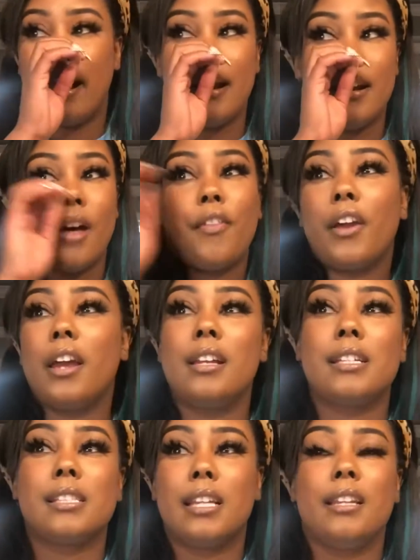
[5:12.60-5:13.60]
Nothing in
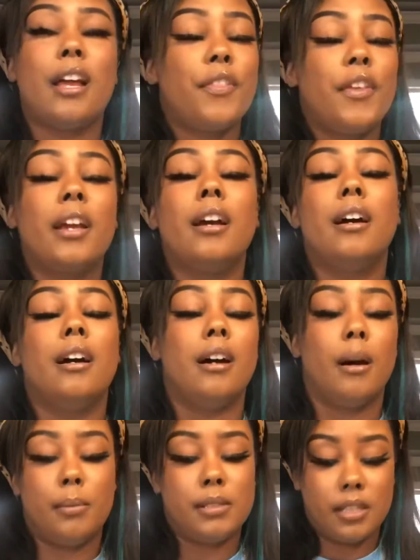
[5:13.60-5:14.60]
this, nothing
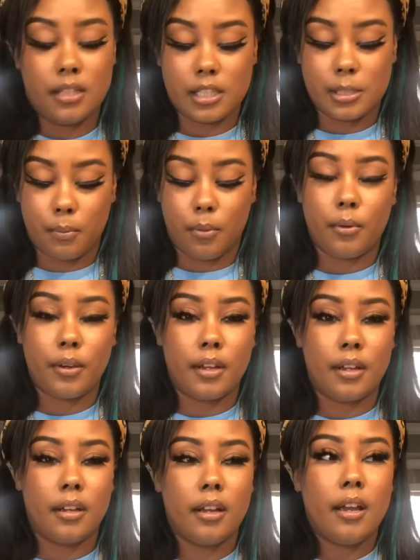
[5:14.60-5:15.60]
up to this
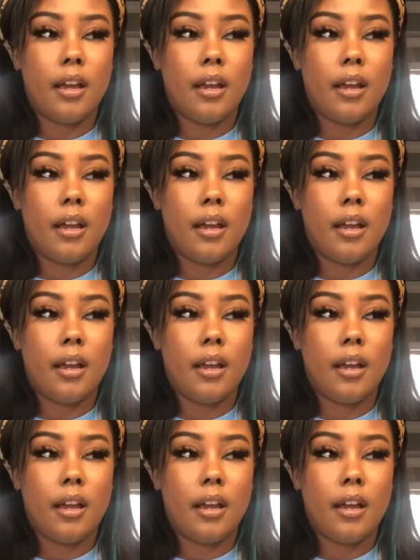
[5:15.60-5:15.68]
point.